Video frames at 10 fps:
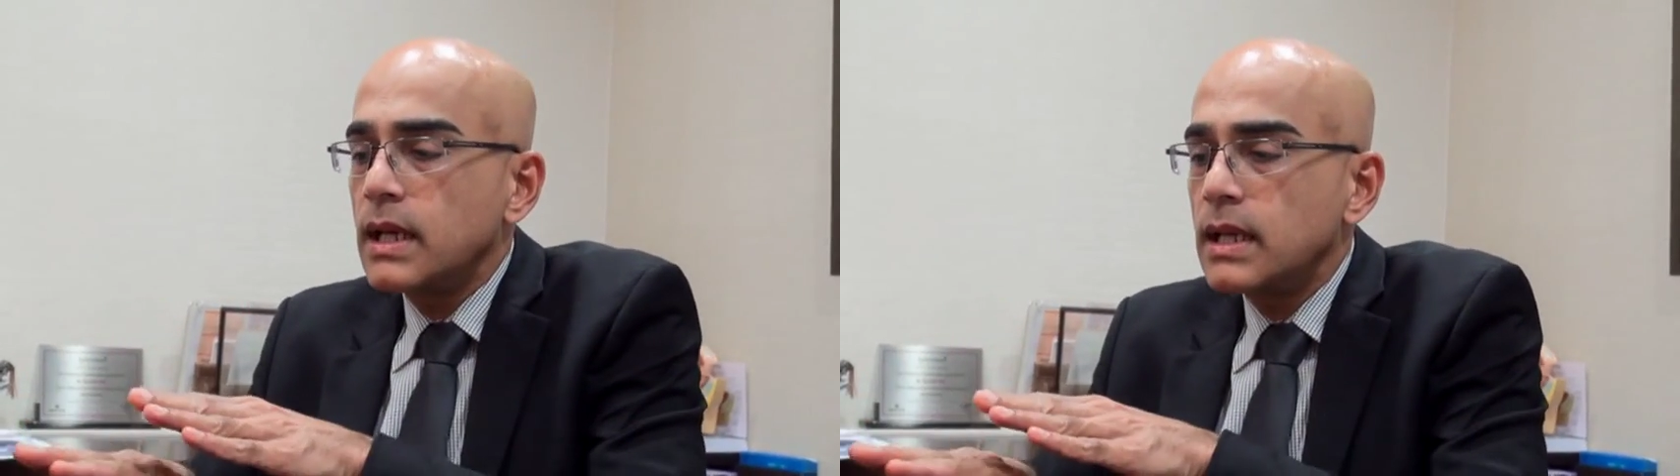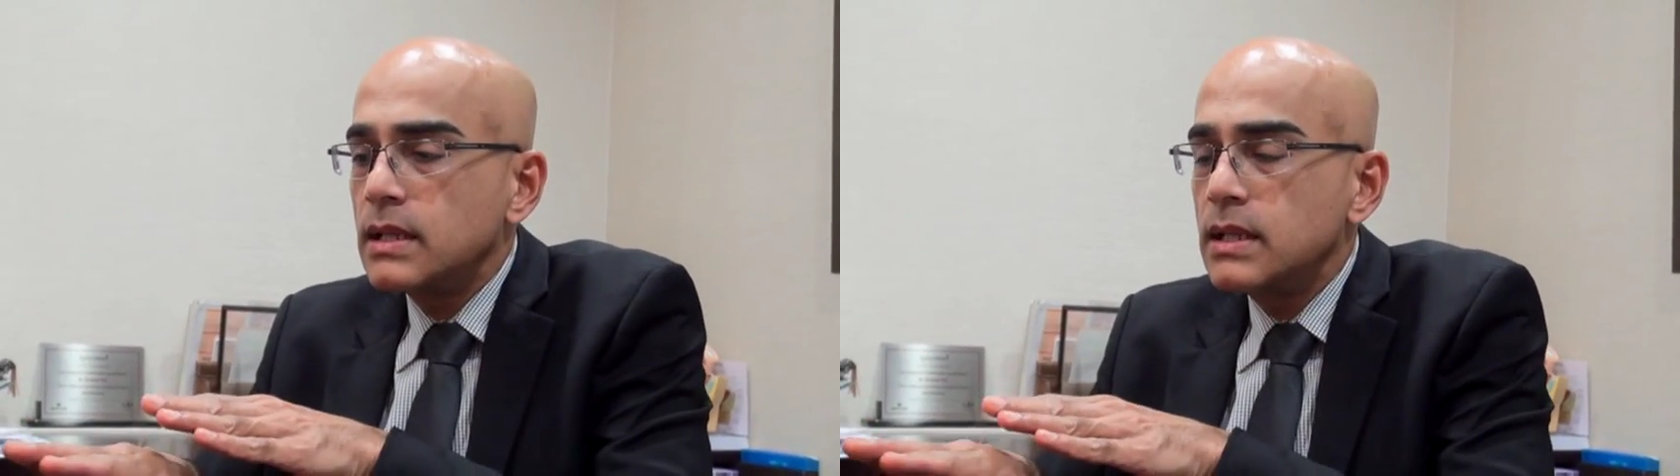
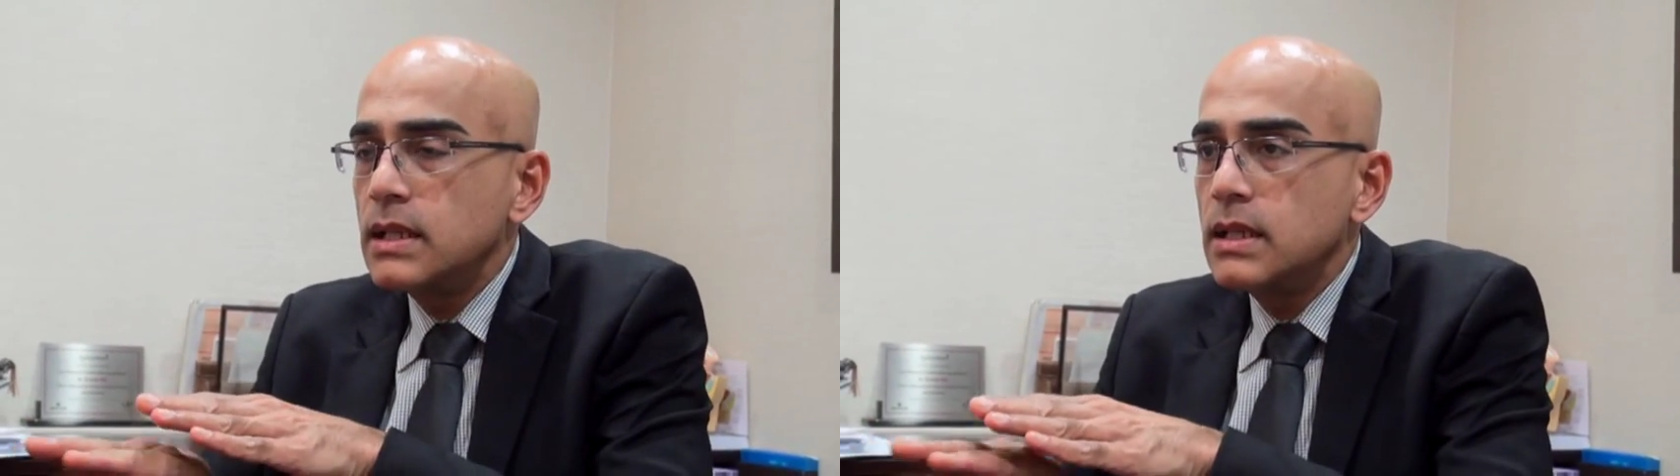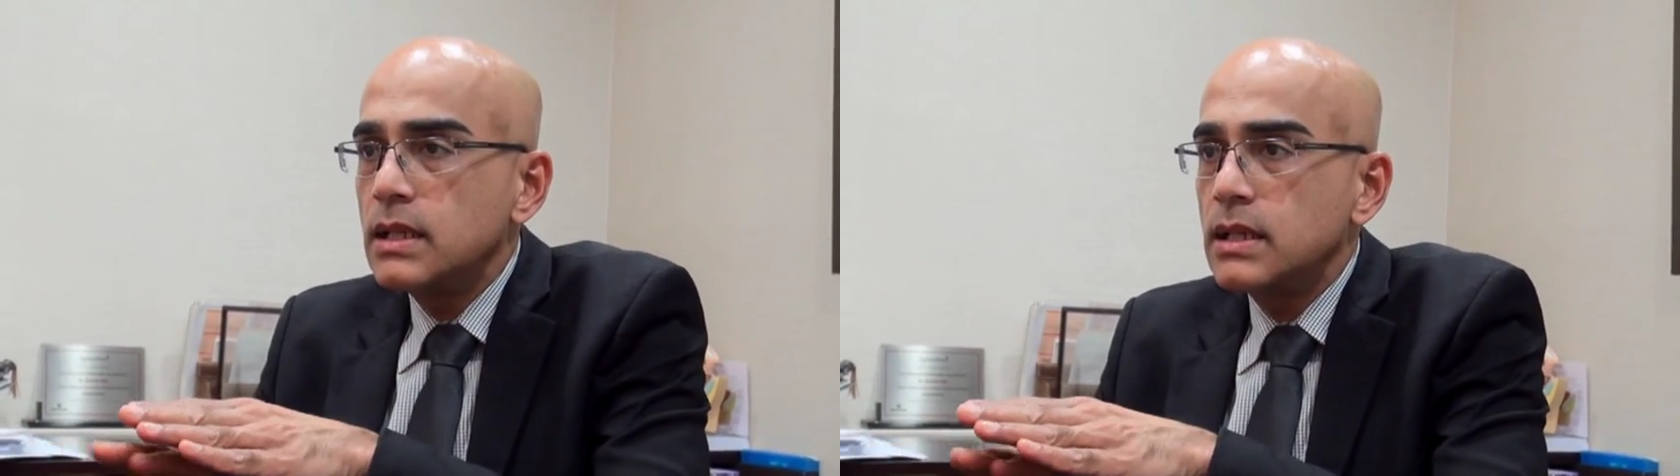and
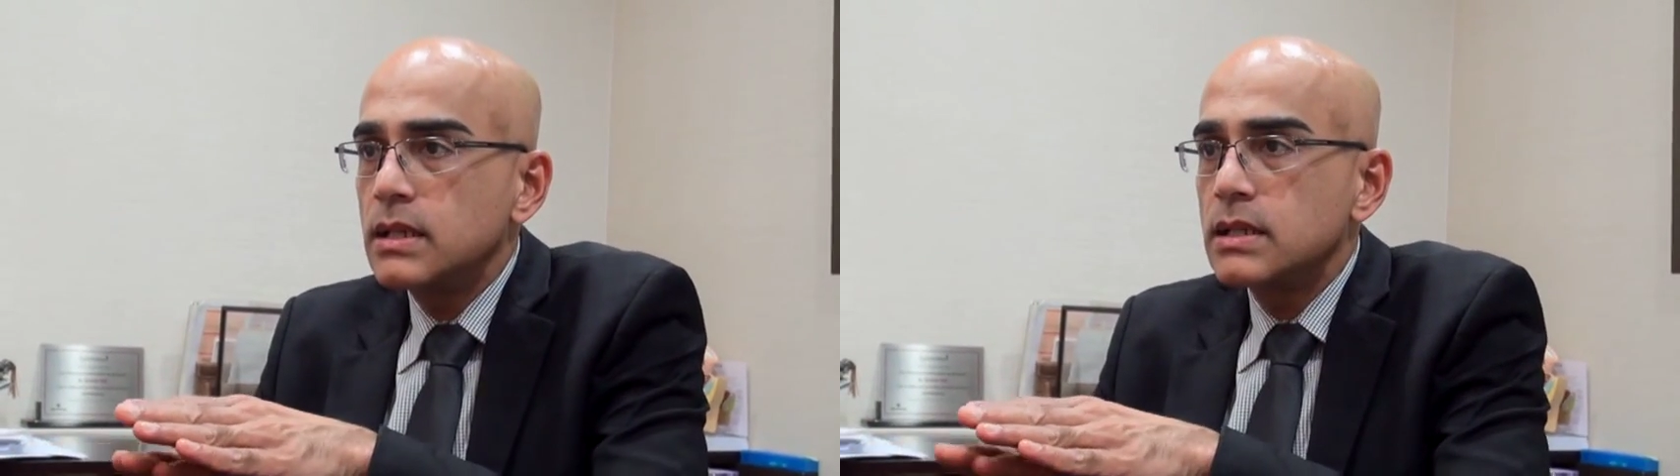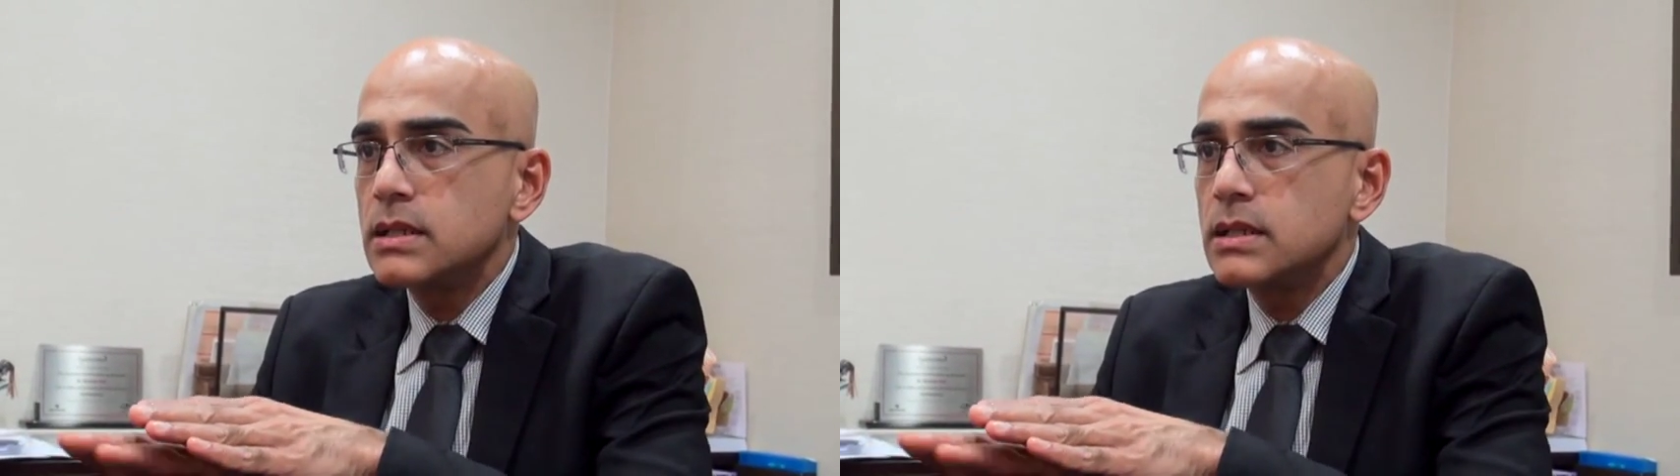the